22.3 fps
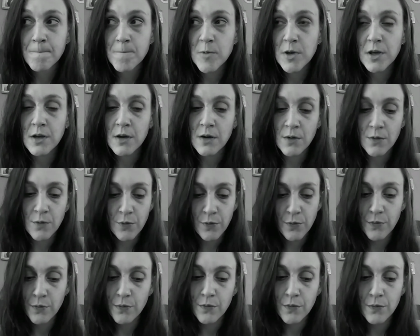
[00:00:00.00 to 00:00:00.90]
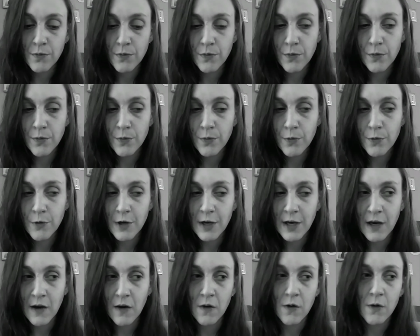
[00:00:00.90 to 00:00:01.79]
You know,
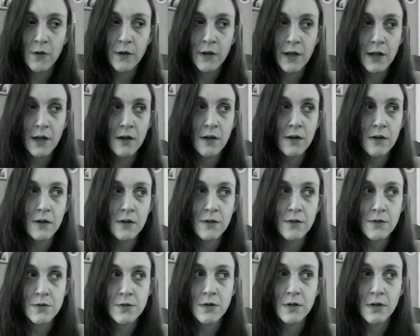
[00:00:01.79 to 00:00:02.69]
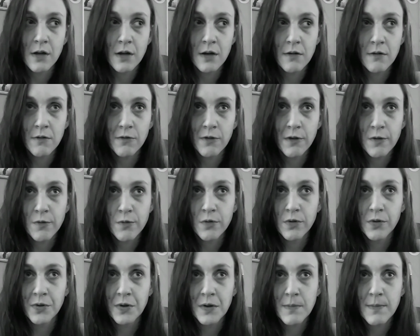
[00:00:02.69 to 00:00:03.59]
how, like, there's a lot of, like,
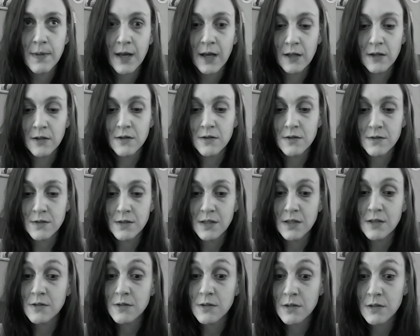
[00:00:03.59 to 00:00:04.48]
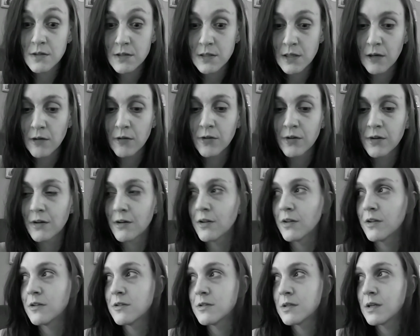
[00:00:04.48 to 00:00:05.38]
really bad diseases out
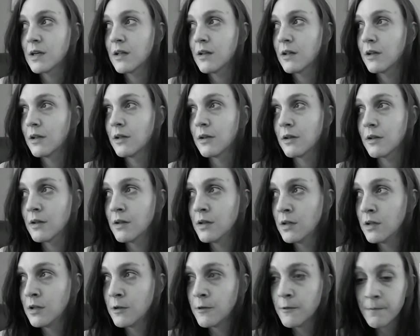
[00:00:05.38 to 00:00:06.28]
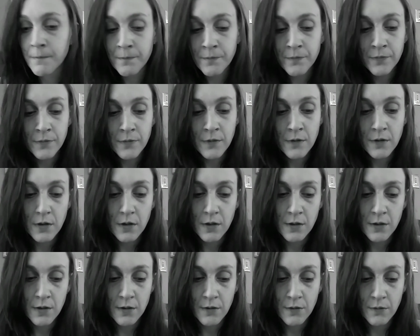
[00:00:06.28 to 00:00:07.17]
there. They say, like,
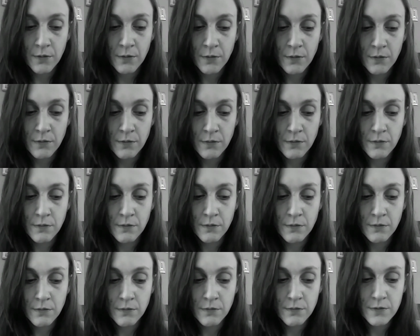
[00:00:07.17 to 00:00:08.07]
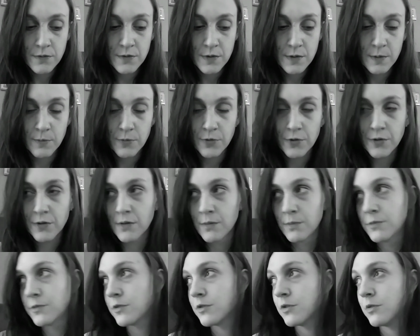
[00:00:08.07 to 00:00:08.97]
you know,
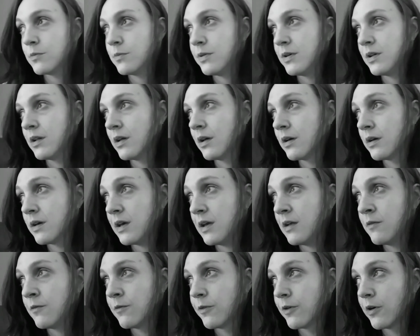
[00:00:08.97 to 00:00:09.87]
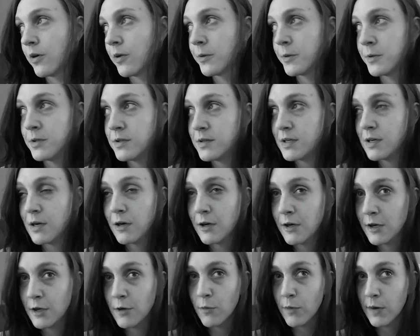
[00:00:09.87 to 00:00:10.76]
symptoms could be, like,
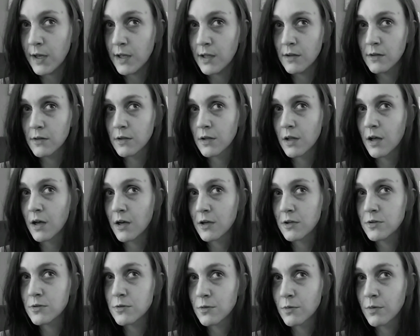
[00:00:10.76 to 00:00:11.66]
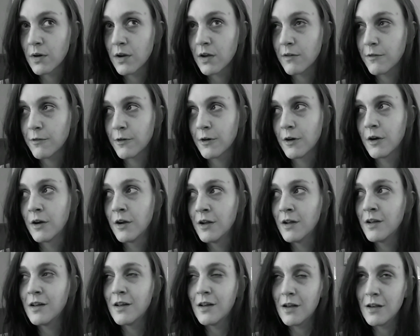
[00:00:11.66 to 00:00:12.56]
involuntary weight loss or whatever.
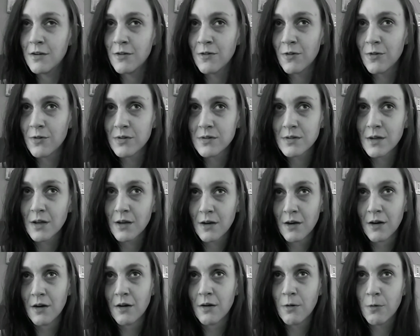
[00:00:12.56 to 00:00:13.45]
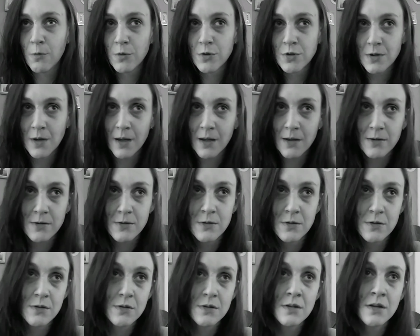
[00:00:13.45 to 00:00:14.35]
And you're always like, oh, I wish I could
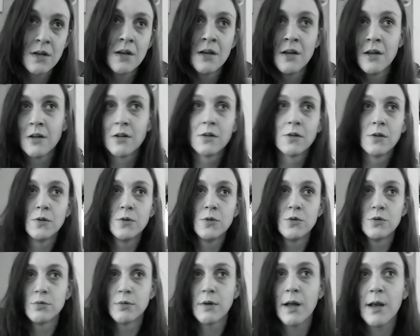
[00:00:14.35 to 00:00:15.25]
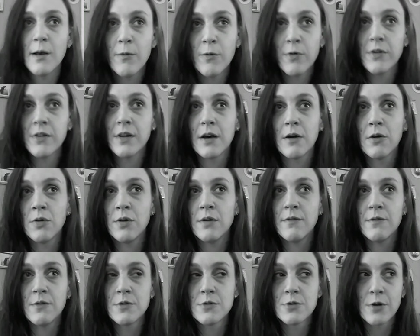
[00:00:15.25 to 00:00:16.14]
just lose weight without
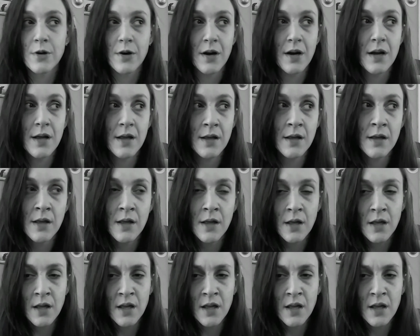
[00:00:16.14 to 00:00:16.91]
even trying.